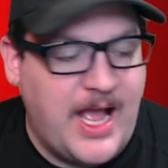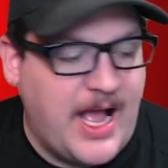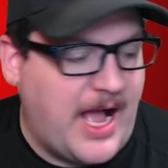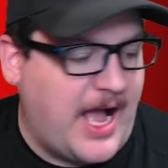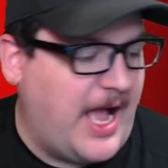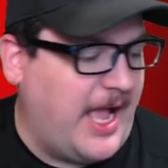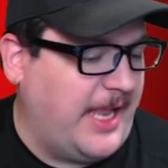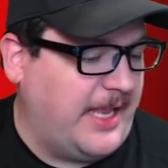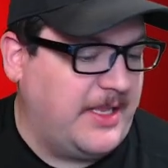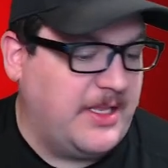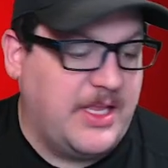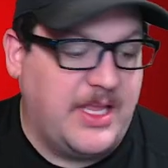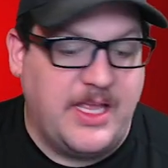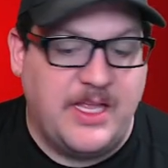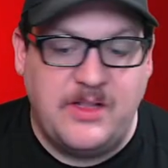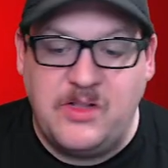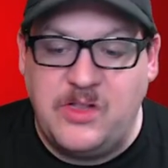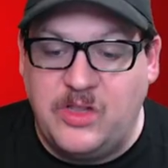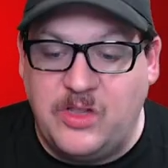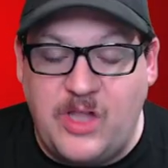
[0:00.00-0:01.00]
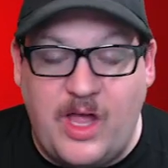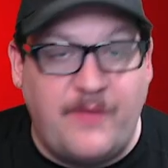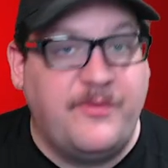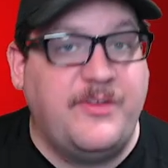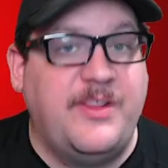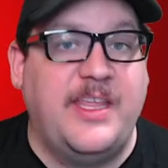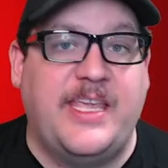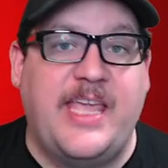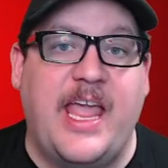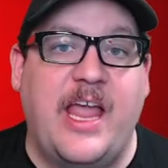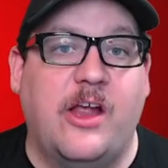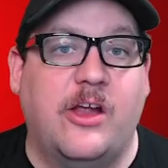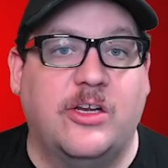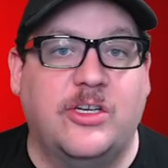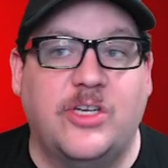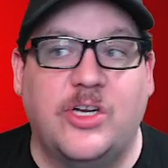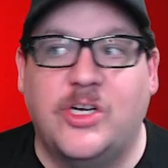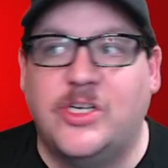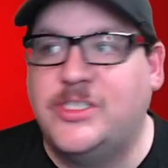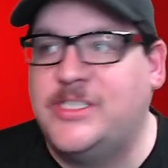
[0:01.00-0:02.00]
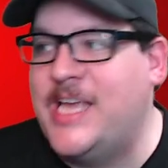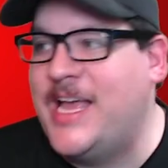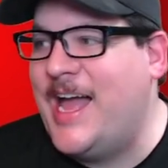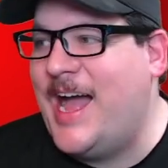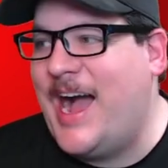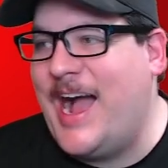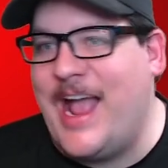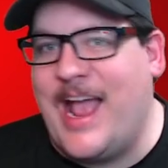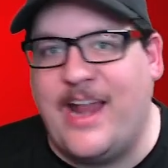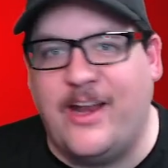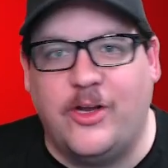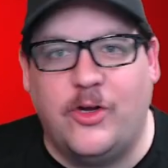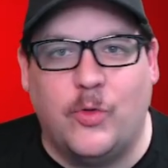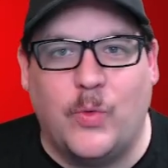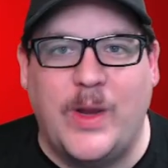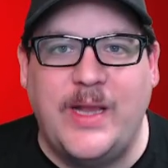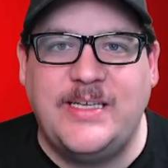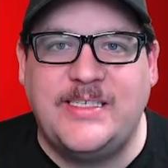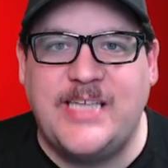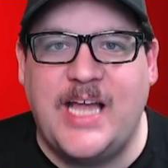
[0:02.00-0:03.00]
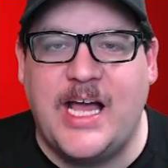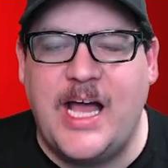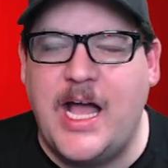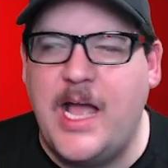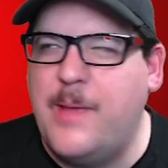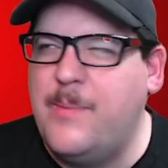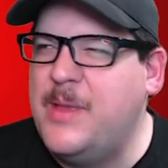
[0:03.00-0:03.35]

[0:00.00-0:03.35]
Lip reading: I loved the characters. I had a great time.